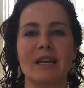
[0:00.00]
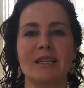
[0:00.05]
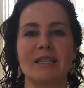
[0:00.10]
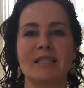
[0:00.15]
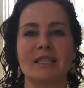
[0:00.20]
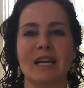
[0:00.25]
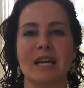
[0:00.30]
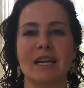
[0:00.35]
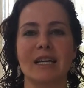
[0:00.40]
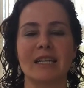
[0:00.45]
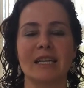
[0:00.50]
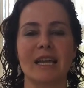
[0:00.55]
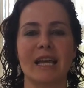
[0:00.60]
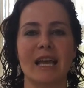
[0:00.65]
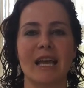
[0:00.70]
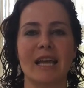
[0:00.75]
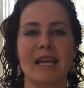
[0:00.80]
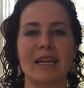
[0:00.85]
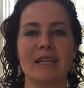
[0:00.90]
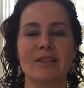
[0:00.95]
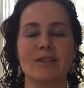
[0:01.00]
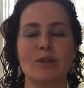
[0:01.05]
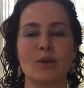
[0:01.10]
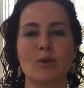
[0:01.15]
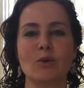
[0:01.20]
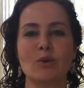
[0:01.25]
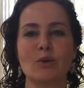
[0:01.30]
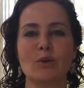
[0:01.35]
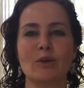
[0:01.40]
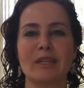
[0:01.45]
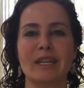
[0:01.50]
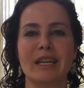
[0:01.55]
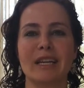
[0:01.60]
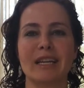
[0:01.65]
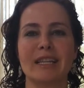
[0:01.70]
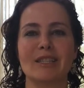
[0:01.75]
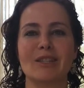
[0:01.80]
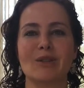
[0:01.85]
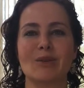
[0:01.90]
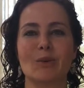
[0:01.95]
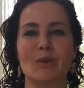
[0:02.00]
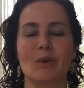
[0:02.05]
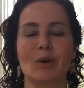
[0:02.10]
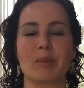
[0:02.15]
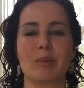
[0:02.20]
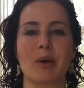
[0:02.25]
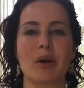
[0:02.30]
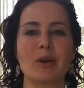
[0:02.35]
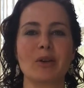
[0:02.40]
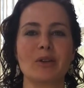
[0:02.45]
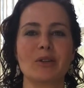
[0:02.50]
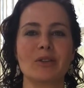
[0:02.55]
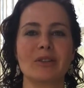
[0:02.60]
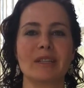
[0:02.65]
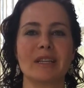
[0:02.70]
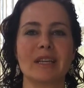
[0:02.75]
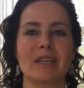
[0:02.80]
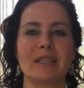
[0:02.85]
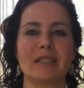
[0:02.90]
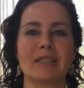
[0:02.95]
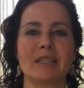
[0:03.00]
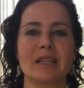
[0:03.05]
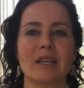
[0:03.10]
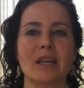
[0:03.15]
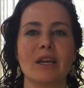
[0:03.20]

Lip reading: done a social dance or a partner dance,